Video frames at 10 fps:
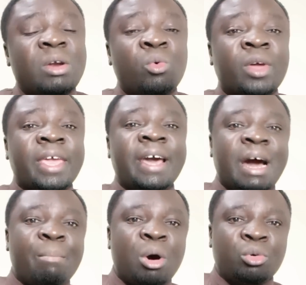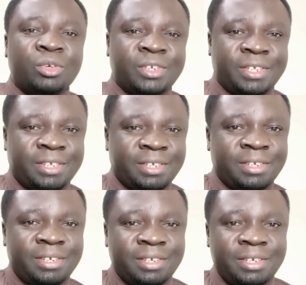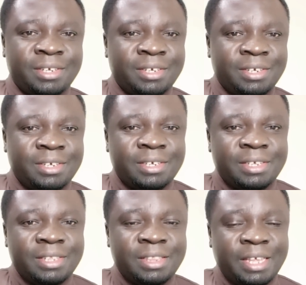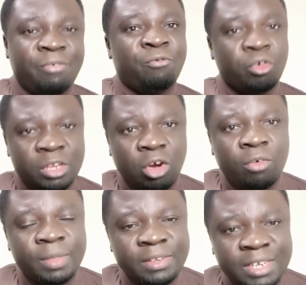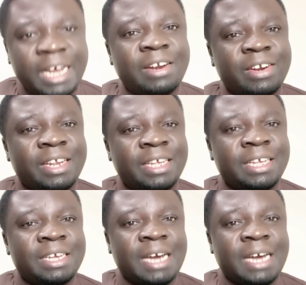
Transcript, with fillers: who care about the future of this country